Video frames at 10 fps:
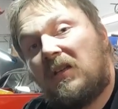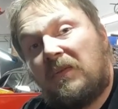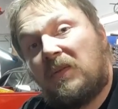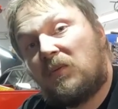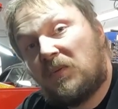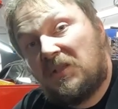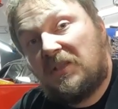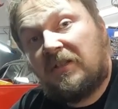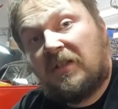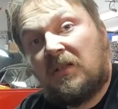If you're
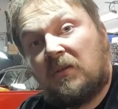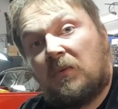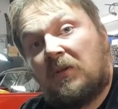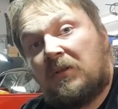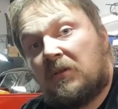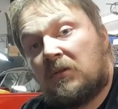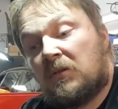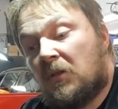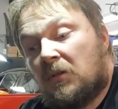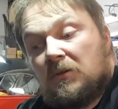really tight with
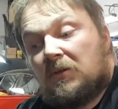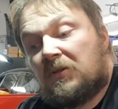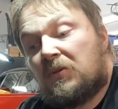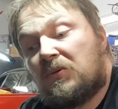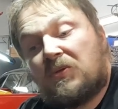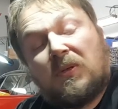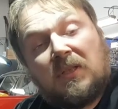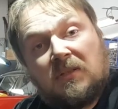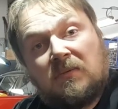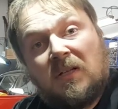your your tool
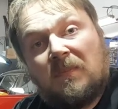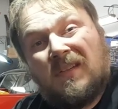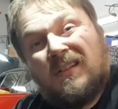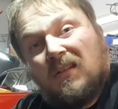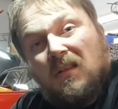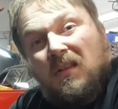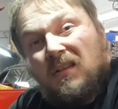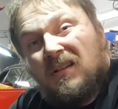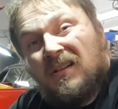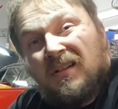truck rep,
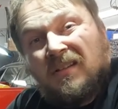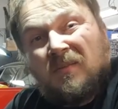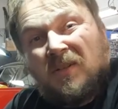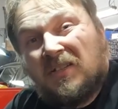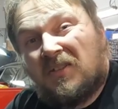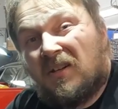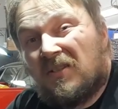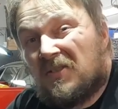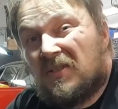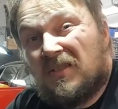uh, they might
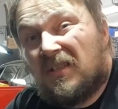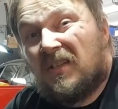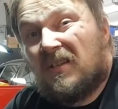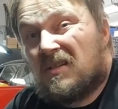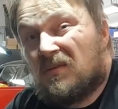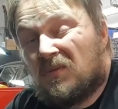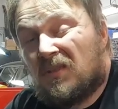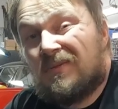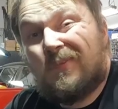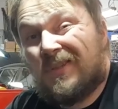toss you an occasional
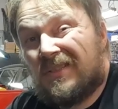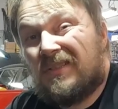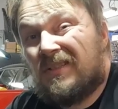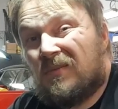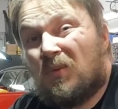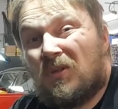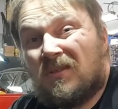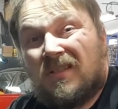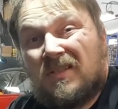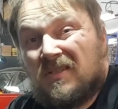one, but yeah, more
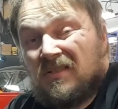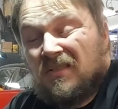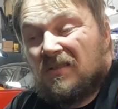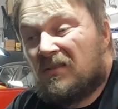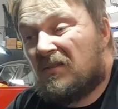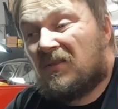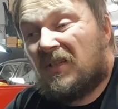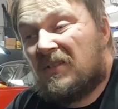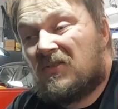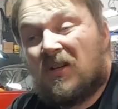or less, you, your
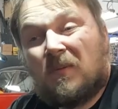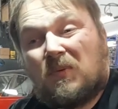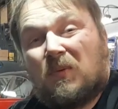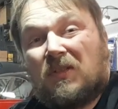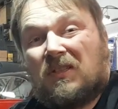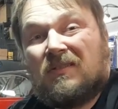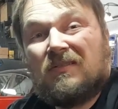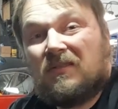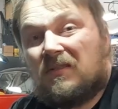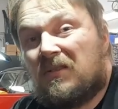light stops
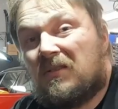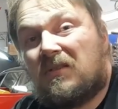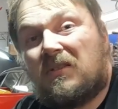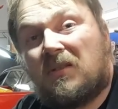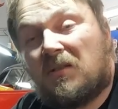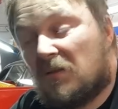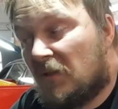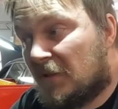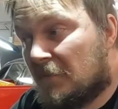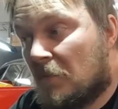working, you're you're out of
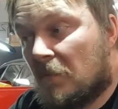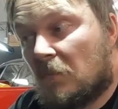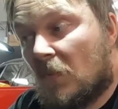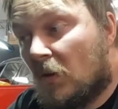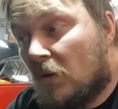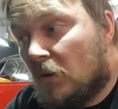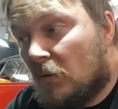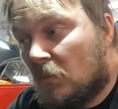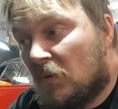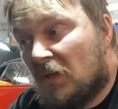luck.
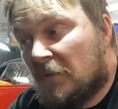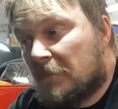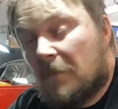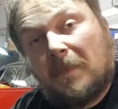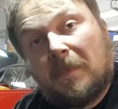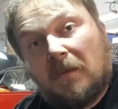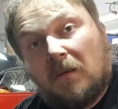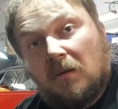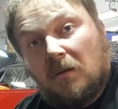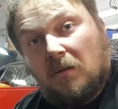Well,
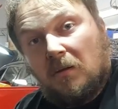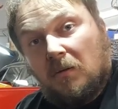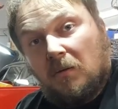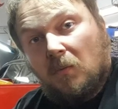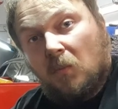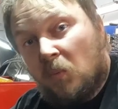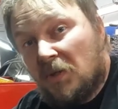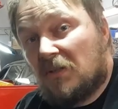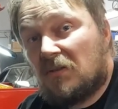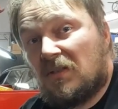
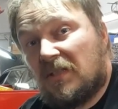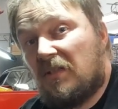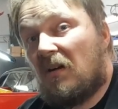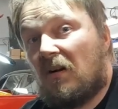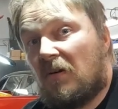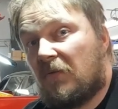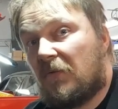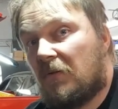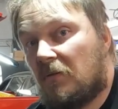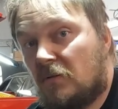weirdly enough,
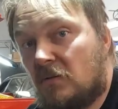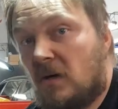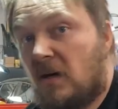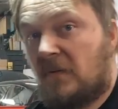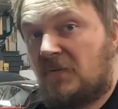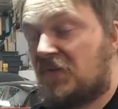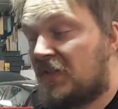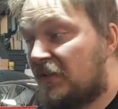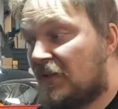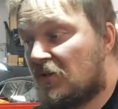I've
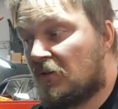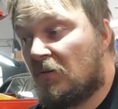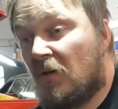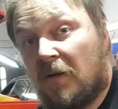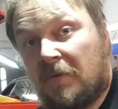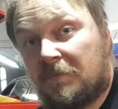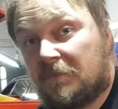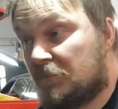seen this a lot.